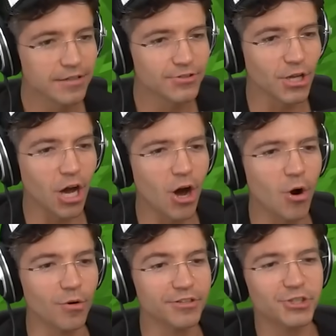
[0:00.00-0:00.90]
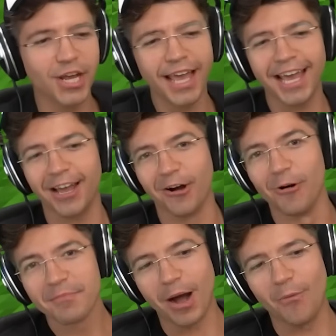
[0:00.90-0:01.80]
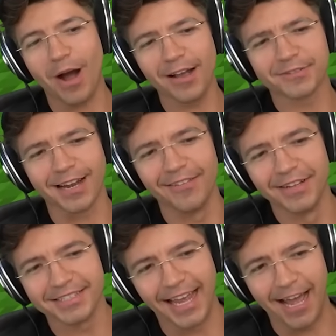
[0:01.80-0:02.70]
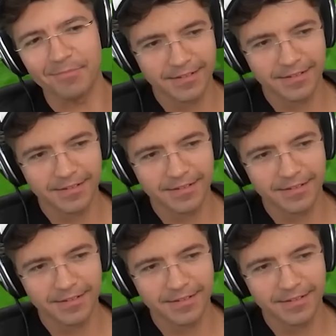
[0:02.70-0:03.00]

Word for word: Dude, chill. My wife's on this app.